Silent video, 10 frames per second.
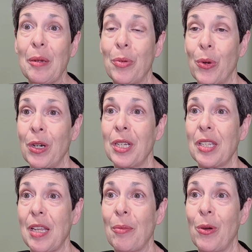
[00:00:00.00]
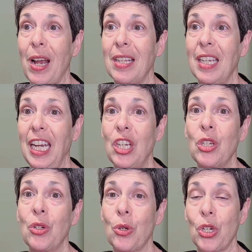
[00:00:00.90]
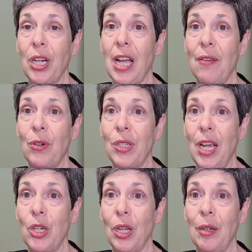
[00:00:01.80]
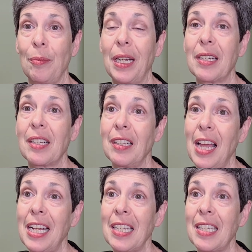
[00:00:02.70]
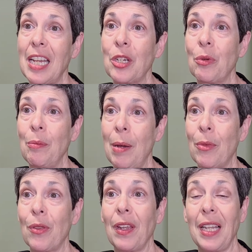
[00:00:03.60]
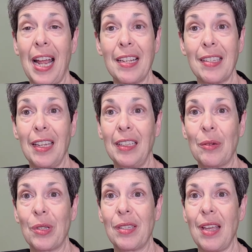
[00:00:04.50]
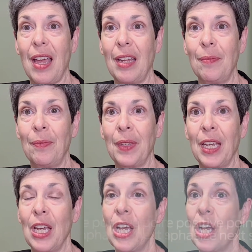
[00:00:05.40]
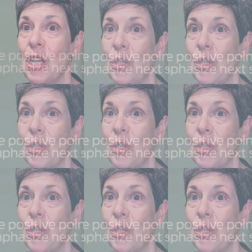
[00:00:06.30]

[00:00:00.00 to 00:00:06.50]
important to summarize each nutrition conversation because clients tend to remember the last thing that was said. So